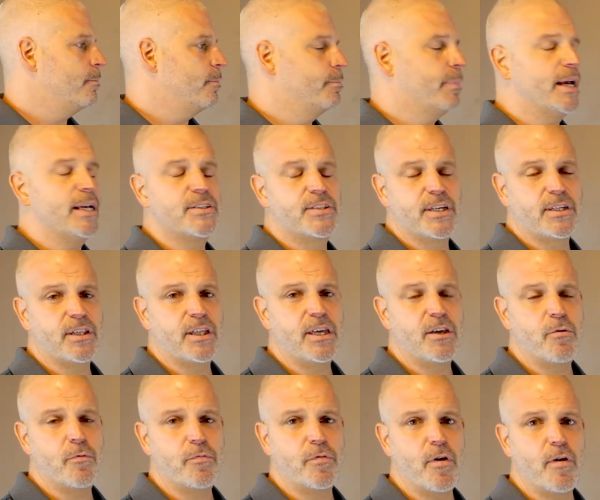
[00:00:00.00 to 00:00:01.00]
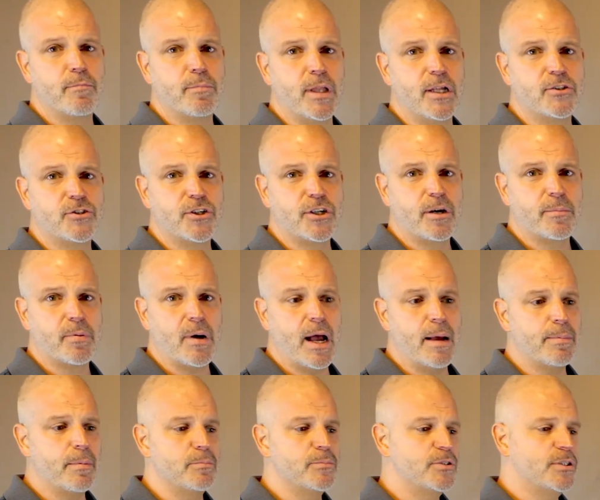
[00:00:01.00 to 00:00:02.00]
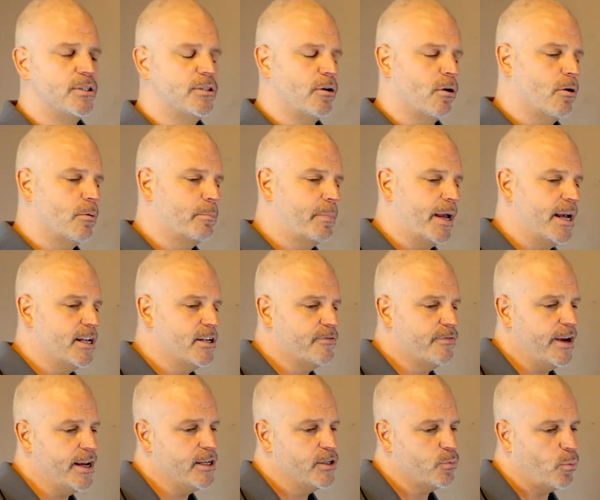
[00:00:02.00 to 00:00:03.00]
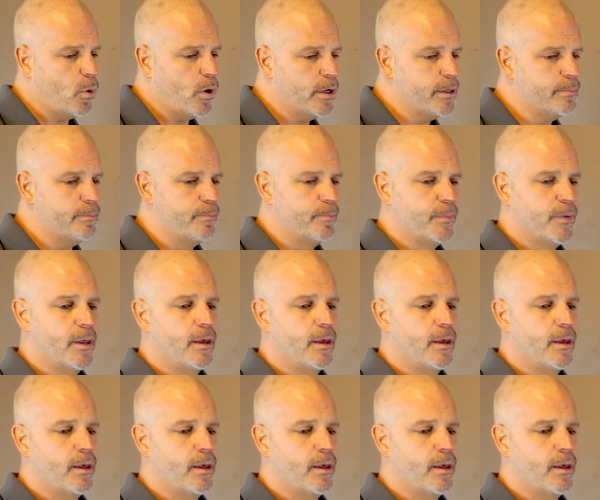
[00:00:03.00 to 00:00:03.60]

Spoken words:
Basically, if you have blood sugar problems, you go on PAGE phase 1.